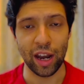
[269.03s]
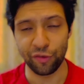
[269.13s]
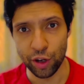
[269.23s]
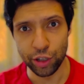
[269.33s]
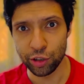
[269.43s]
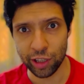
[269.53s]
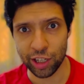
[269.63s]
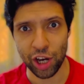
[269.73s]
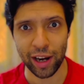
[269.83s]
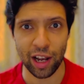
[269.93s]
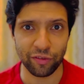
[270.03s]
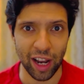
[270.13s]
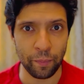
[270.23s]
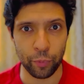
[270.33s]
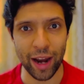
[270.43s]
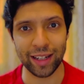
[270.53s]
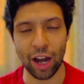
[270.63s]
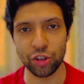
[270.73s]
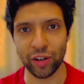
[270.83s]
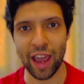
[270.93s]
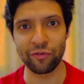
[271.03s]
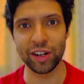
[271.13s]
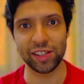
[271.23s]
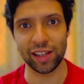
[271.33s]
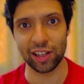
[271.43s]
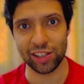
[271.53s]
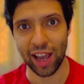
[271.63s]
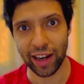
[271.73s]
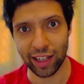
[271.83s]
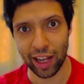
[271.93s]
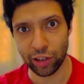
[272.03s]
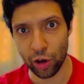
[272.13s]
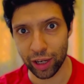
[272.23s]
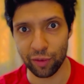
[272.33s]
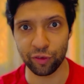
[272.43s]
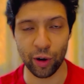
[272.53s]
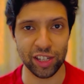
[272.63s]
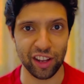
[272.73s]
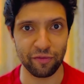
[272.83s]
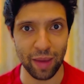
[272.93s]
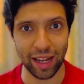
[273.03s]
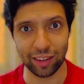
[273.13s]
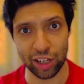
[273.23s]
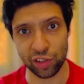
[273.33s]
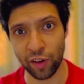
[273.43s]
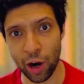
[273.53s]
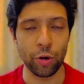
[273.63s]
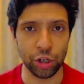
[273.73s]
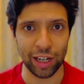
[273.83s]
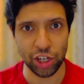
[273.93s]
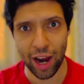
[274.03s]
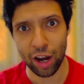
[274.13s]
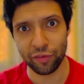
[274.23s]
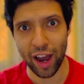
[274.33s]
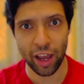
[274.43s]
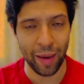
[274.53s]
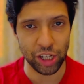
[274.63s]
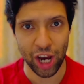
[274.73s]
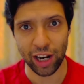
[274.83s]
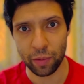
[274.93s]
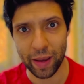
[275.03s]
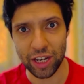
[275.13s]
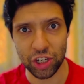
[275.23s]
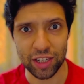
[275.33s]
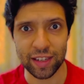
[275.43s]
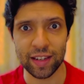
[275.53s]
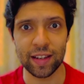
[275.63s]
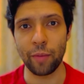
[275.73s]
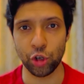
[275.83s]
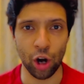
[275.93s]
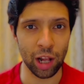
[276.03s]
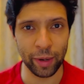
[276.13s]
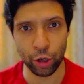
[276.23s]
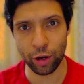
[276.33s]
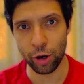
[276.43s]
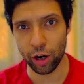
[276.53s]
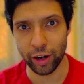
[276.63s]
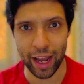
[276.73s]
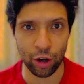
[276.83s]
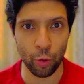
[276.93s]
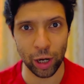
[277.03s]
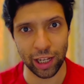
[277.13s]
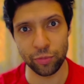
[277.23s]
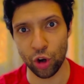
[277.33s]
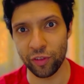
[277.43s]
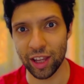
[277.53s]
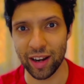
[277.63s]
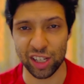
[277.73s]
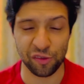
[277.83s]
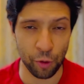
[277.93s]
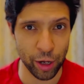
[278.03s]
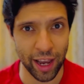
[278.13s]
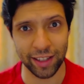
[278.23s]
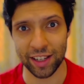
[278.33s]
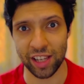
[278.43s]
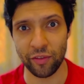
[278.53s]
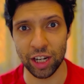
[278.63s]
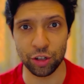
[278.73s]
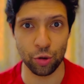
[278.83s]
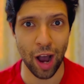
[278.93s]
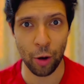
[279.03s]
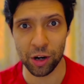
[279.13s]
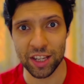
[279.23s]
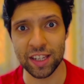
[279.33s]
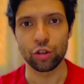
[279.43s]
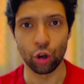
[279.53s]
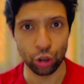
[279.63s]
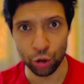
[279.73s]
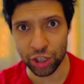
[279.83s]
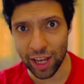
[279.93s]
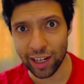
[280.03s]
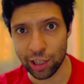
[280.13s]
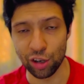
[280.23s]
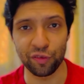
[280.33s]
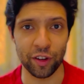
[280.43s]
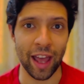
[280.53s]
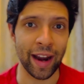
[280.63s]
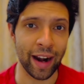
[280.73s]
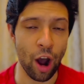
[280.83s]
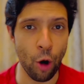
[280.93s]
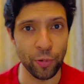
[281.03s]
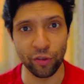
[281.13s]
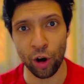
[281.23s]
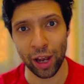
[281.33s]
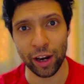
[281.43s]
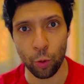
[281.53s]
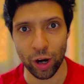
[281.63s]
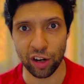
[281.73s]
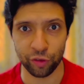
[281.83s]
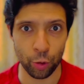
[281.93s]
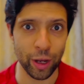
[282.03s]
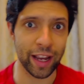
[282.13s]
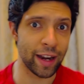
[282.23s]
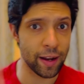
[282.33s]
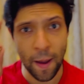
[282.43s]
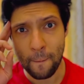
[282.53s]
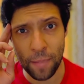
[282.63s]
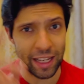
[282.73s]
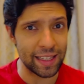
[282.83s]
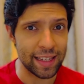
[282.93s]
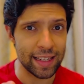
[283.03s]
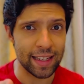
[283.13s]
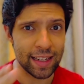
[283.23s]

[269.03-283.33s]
if you're new to the channel, I've done breakdowns on every single signing that Nottingham Forest have made thus far, which you can check out via my channel pages. I'm sure I'll be doing one on Neco Williams over the next 48 to 72 hours. So do stay tuned for that, and I hope you've all had a wonderful weekend. Peace.